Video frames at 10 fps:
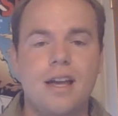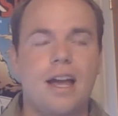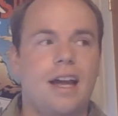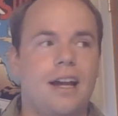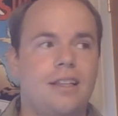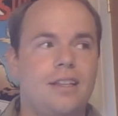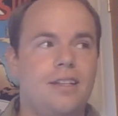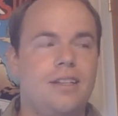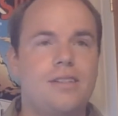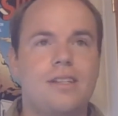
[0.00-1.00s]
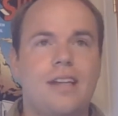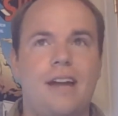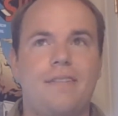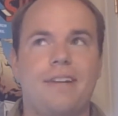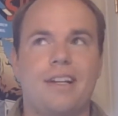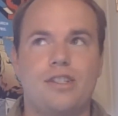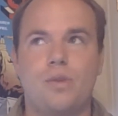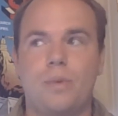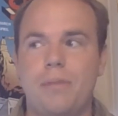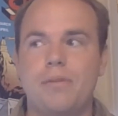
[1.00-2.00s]
and this is kind of like a
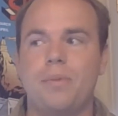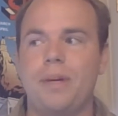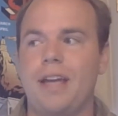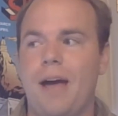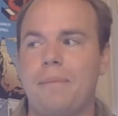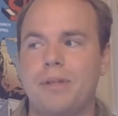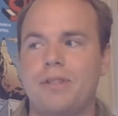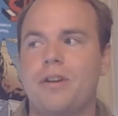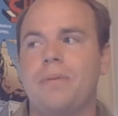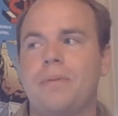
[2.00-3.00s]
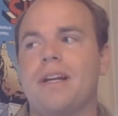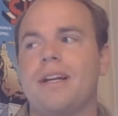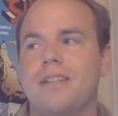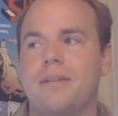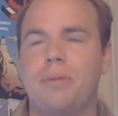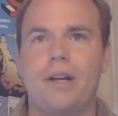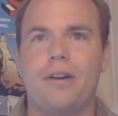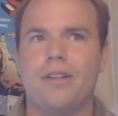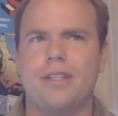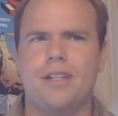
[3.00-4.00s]
sweeps week episode because they pull
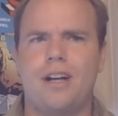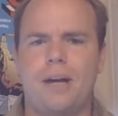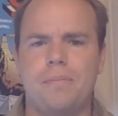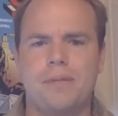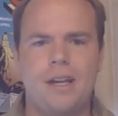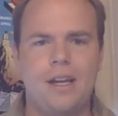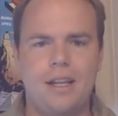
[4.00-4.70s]
out all the stops.